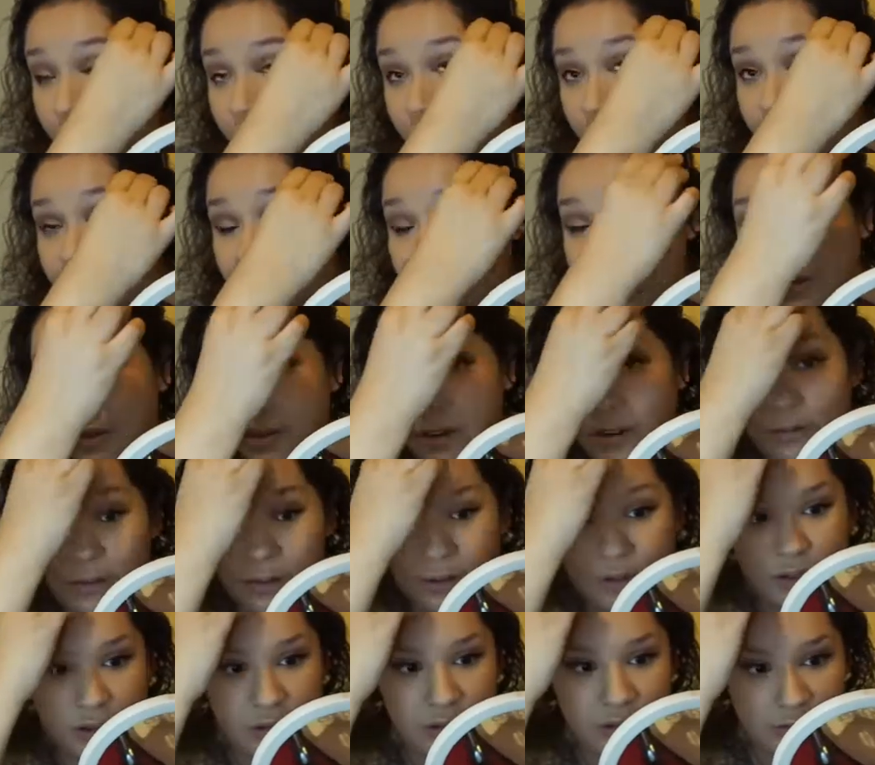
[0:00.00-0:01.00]
I didn't even know
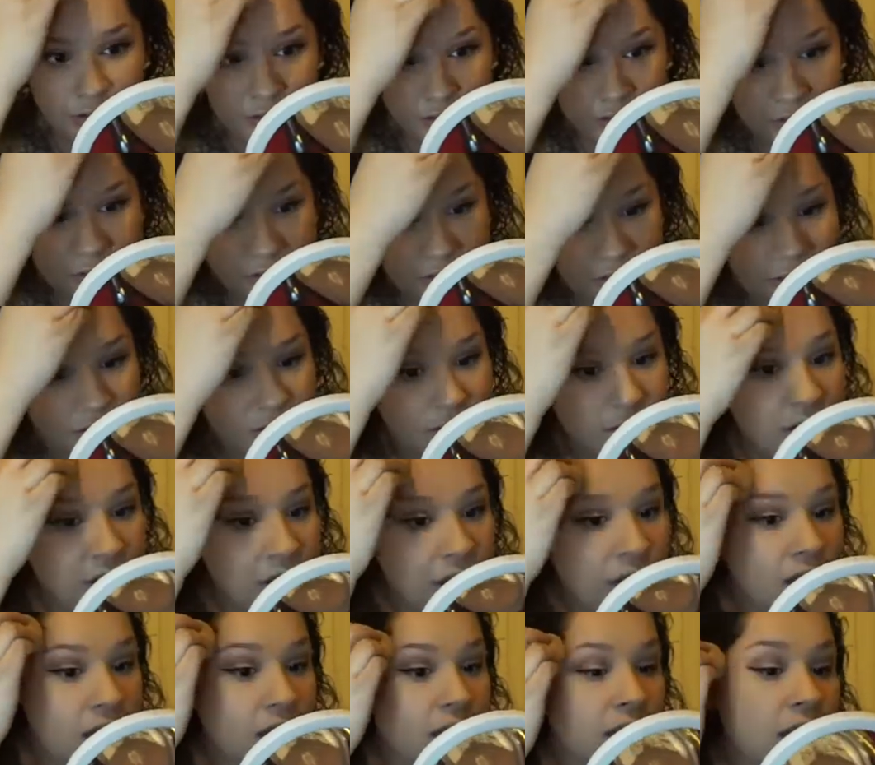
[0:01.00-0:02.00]
what to do.
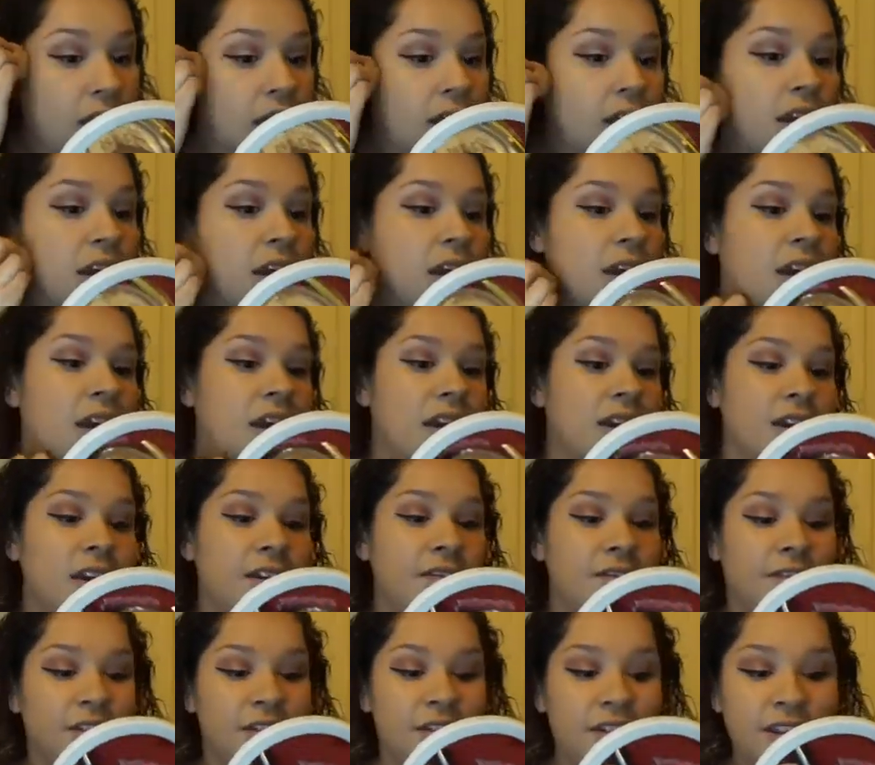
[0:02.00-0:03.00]
And I
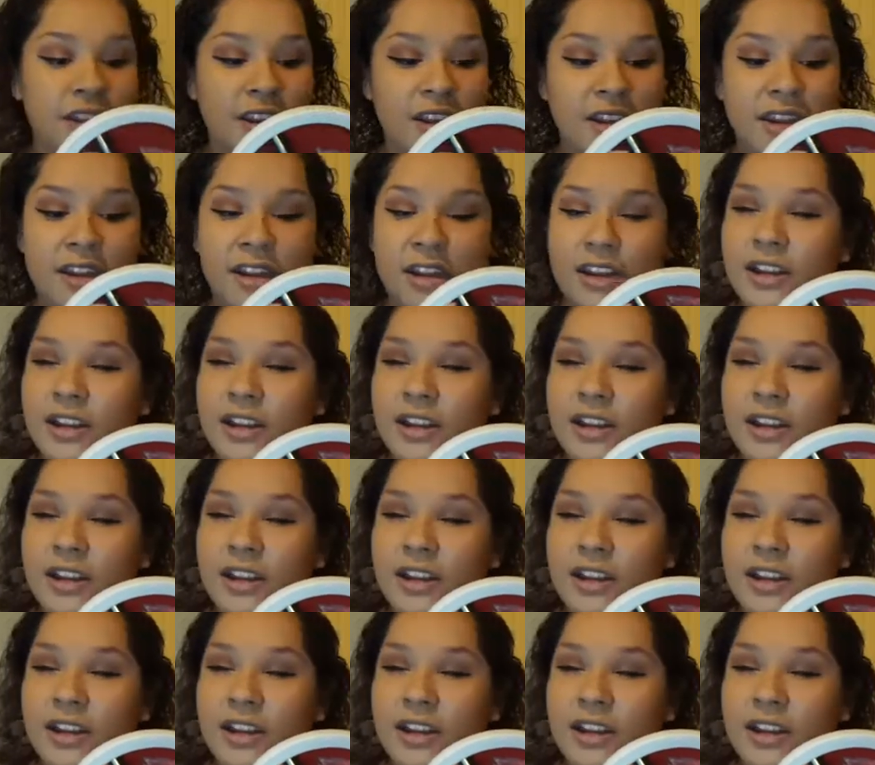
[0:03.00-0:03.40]
felt like,